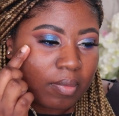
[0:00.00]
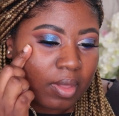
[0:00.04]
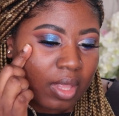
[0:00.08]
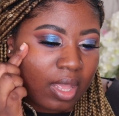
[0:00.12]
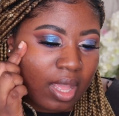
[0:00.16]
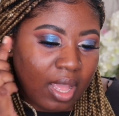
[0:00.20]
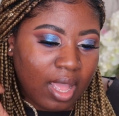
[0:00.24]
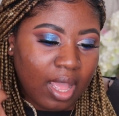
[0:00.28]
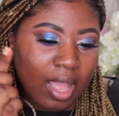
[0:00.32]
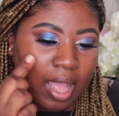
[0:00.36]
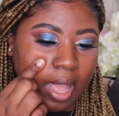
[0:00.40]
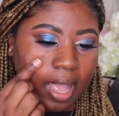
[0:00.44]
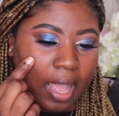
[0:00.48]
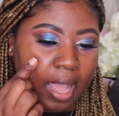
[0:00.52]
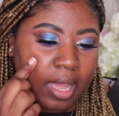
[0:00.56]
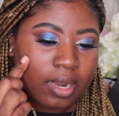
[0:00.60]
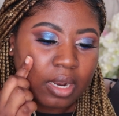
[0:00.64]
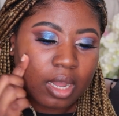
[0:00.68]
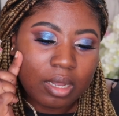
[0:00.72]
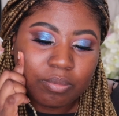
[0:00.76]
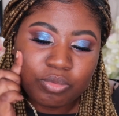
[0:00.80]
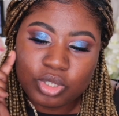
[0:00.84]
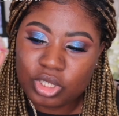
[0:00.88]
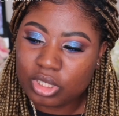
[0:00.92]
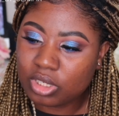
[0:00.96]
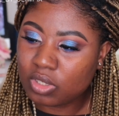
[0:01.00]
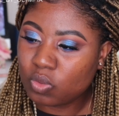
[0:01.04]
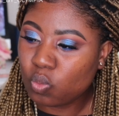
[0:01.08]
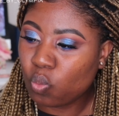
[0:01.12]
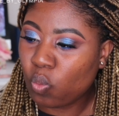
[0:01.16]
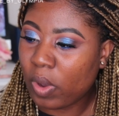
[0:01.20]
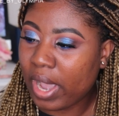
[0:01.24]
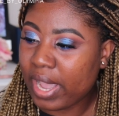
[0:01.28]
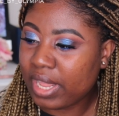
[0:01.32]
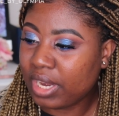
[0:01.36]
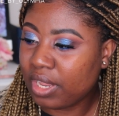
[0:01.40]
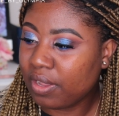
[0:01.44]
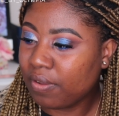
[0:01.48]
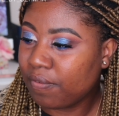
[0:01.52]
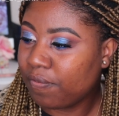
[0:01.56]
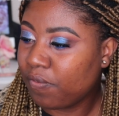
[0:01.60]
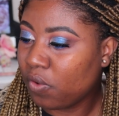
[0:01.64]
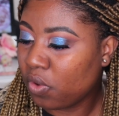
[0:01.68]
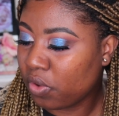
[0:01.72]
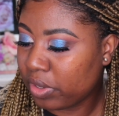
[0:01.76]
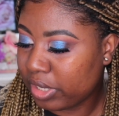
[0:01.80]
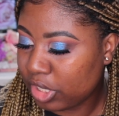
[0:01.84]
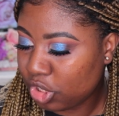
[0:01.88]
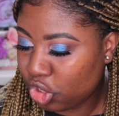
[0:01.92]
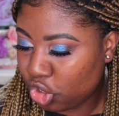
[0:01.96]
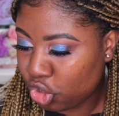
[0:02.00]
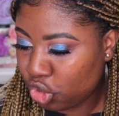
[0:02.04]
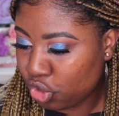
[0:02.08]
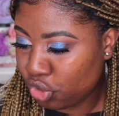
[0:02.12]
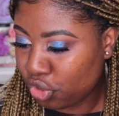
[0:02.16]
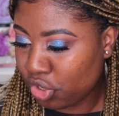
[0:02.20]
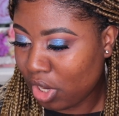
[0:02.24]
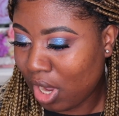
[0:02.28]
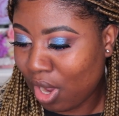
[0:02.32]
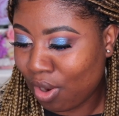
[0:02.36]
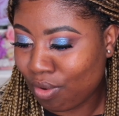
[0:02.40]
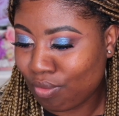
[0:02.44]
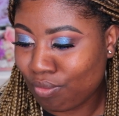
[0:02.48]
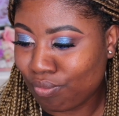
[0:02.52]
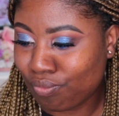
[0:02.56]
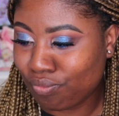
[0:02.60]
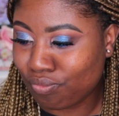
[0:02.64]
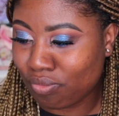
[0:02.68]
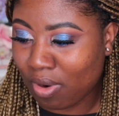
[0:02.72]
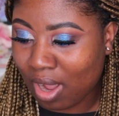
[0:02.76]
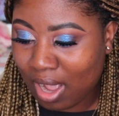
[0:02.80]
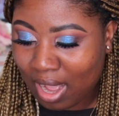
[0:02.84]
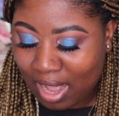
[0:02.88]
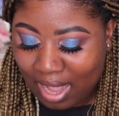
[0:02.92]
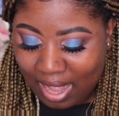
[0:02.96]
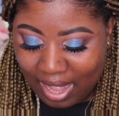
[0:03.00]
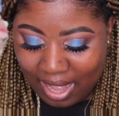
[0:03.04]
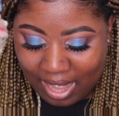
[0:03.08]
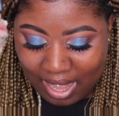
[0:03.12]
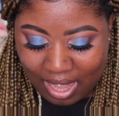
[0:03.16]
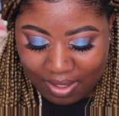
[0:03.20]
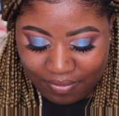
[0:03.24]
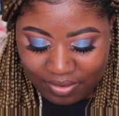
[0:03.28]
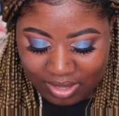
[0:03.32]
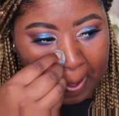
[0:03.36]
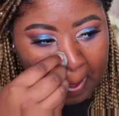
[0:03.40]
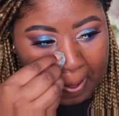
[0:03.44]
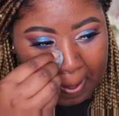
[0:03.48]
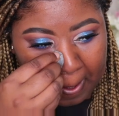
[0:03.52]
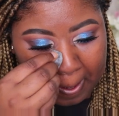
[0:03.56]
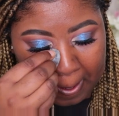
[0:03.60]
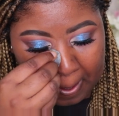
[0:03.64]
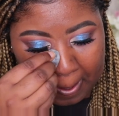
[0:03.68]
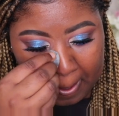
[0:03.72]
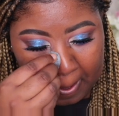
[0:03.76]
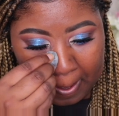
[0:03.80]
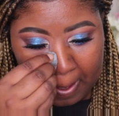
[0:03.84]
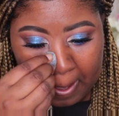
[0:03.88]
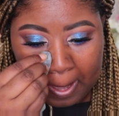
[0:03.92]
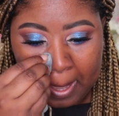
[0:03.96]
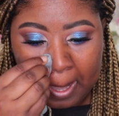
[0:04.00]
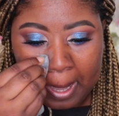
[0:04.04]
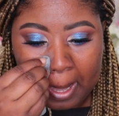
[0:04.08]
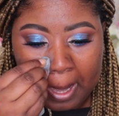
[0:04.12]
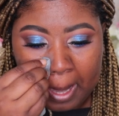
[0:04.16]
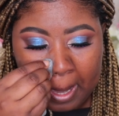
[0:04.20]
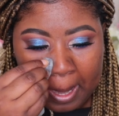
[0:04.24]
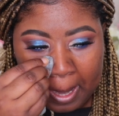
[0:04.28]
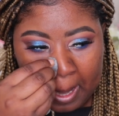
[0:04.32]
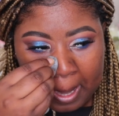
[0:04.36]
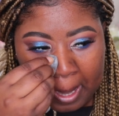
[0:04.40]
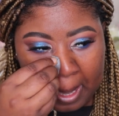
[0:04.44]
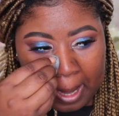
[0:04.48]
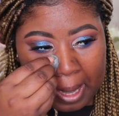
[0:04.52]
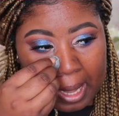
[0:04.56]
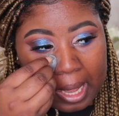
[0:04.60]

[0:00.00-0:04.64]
one and I'm just waiting for it to arrive essentially.